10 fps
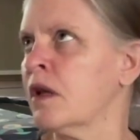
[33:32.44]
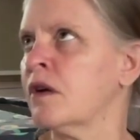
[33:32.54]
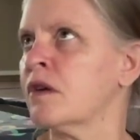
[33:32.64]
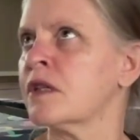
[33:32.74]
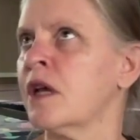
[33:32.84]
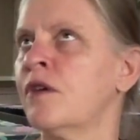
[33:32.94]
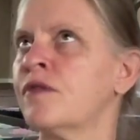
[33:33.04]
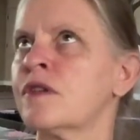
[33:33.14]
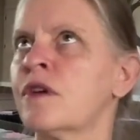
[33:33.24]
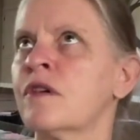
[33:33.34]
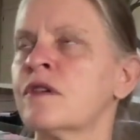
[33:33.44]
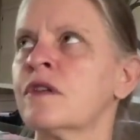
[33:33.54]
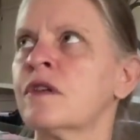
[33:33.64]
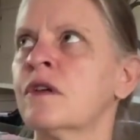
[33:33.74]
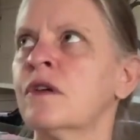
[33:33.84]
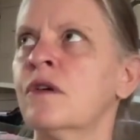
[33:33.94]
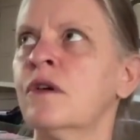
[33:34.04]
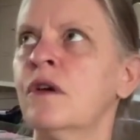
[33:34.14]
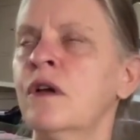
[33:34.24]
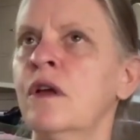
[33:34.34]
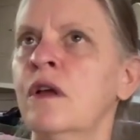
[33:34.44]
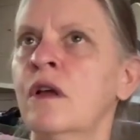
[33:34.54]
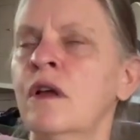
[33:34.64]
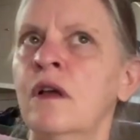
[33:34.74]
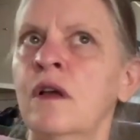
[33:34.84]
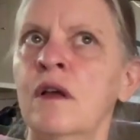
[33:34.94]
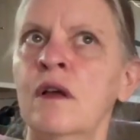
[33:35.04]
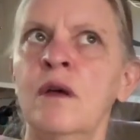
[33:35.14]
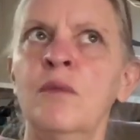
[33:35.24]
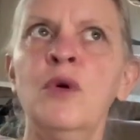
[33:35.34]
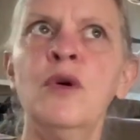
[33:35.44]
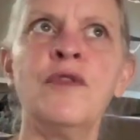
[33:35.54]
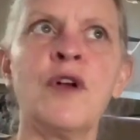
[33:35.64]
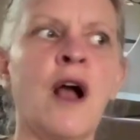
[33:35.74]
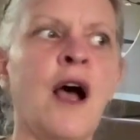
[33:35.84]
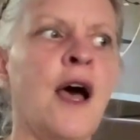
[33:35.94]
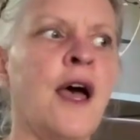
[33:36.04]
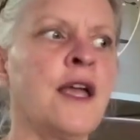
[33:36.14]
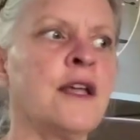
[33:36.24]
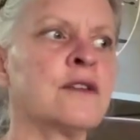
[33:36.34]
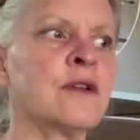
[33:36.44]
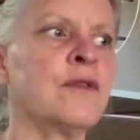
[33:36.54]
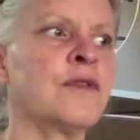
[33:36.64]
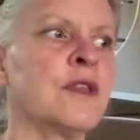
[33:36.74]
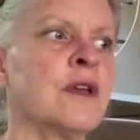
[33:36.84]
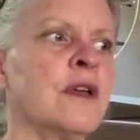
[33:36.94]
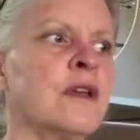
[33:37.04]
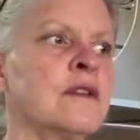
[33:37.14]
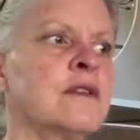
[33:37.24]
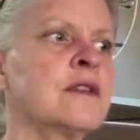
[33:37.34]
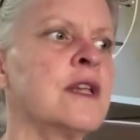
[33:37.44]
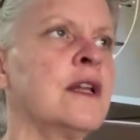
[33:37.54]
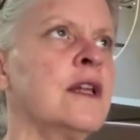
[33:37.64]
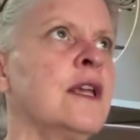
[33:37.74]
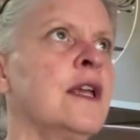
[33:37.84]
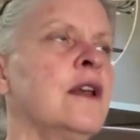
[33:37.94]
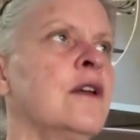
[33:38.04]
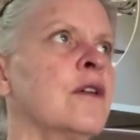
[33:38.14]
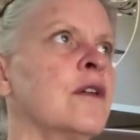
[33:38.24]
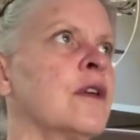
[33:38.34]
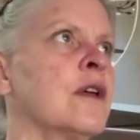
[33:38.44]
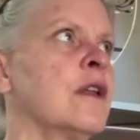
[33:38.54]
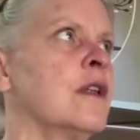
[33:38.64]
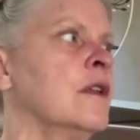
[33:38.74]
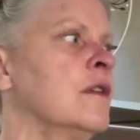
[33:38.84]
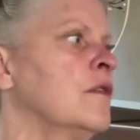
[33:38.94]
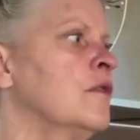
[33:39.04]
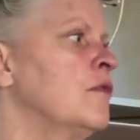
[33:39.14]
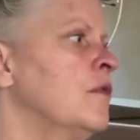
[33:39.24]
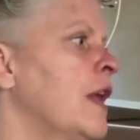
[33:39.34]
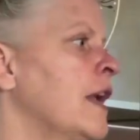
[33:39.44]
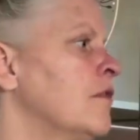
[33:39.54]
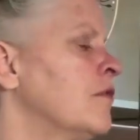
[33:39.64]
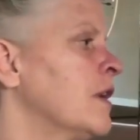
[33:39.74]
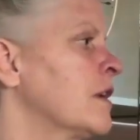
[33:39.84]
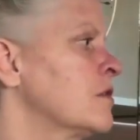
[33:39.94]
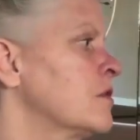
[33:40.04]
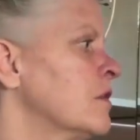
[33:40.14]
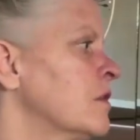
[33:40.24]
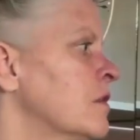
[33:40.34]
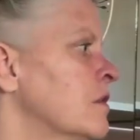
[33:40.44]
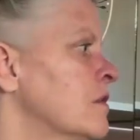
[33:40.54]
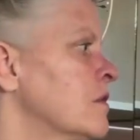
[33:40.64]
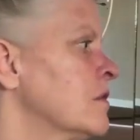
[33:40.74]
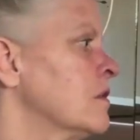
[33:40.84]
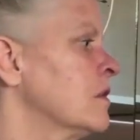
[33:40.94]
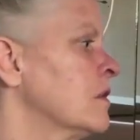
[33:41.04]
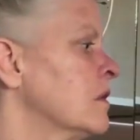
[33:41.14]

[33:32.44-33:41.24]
Let yourself start to move your eyes over the ceiling or the light fixtures.